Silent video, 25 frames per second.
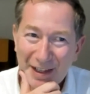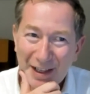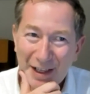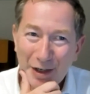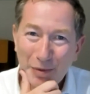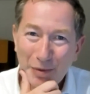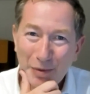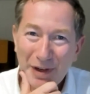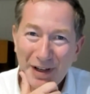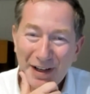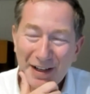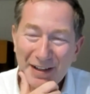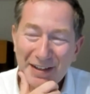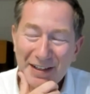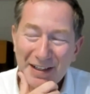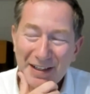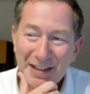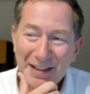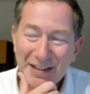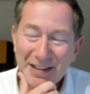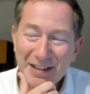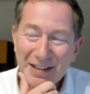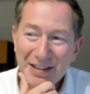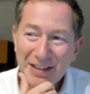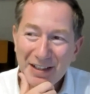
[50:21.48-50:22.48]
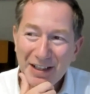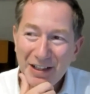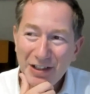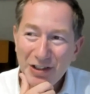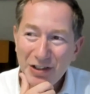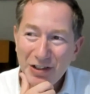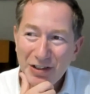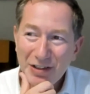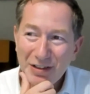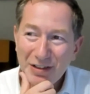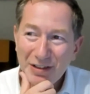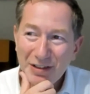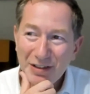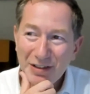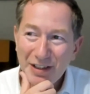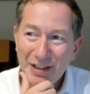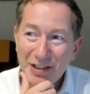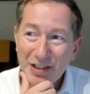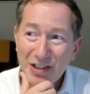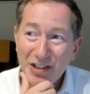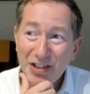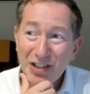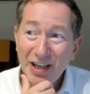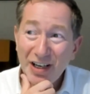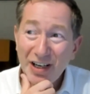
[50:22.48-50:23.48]
Well, I think it's changed.
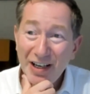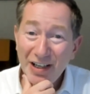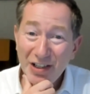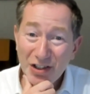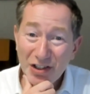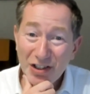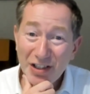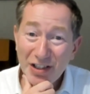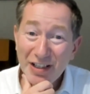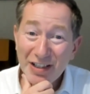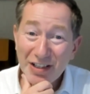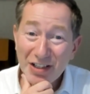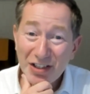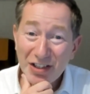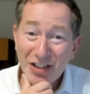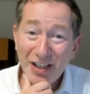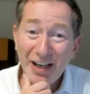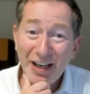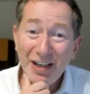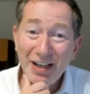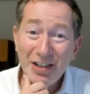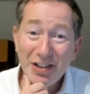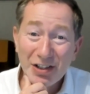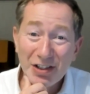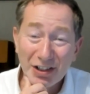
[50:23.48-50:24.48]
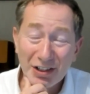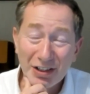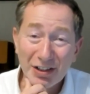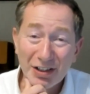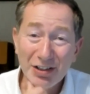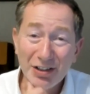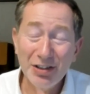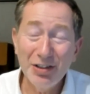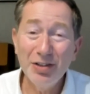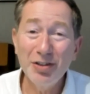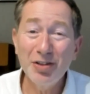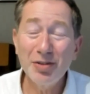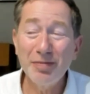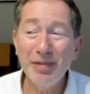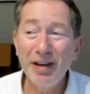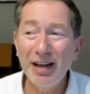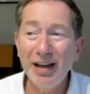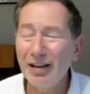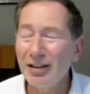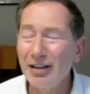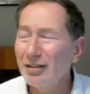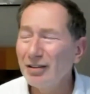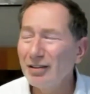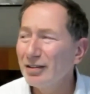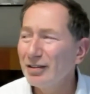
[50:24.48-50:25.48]
It's changed, and it's changing a huge
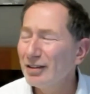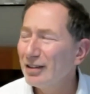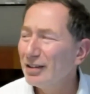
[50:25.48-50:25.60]
amount.